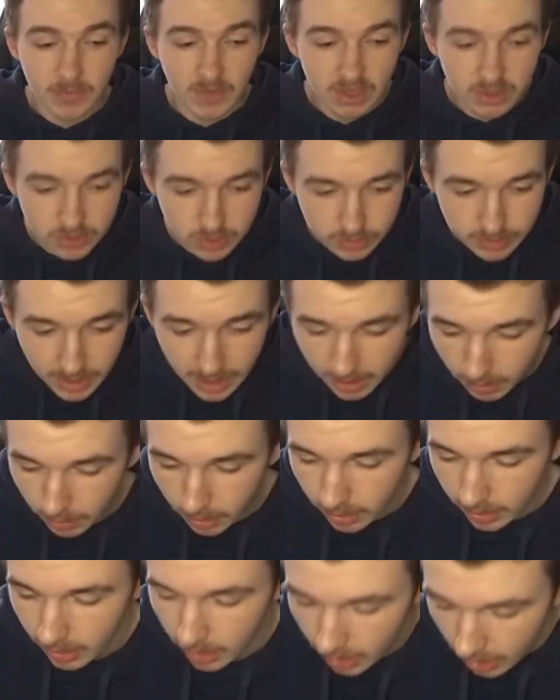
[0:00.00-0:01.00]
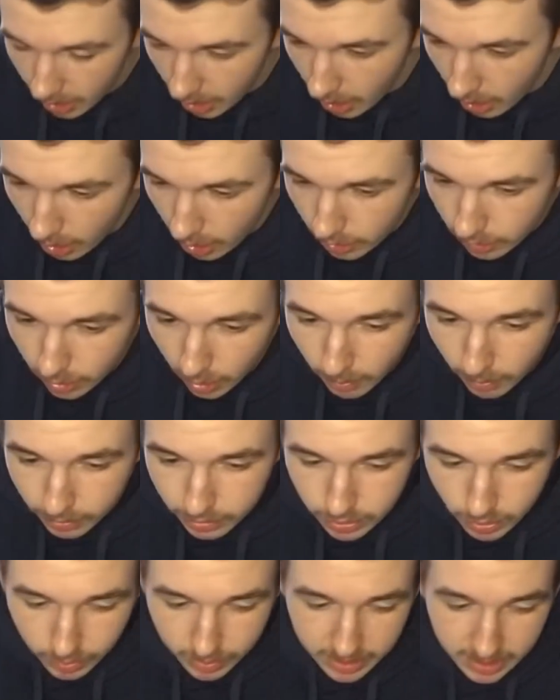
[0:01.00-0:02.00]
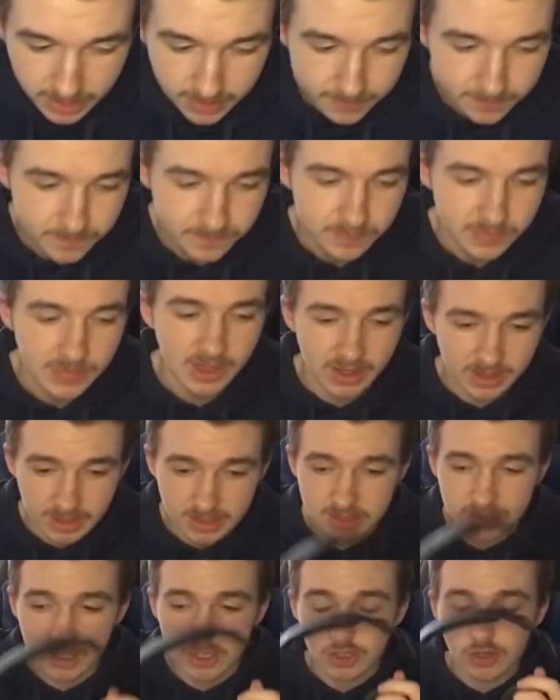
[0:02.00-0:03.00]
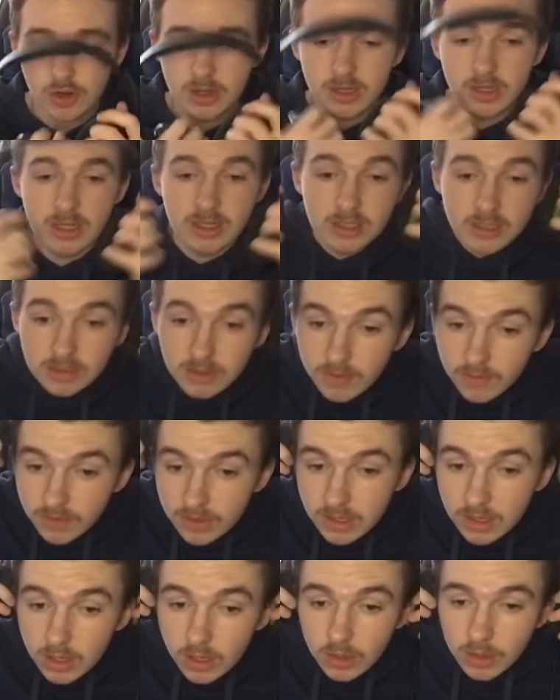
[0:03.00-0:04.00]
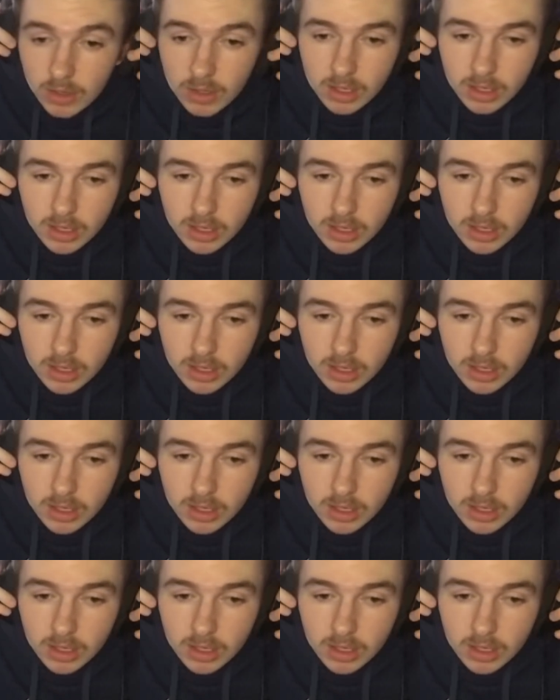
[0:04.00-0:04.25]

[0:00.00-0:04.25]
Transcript: So now, no more talking, let's get straight into the video.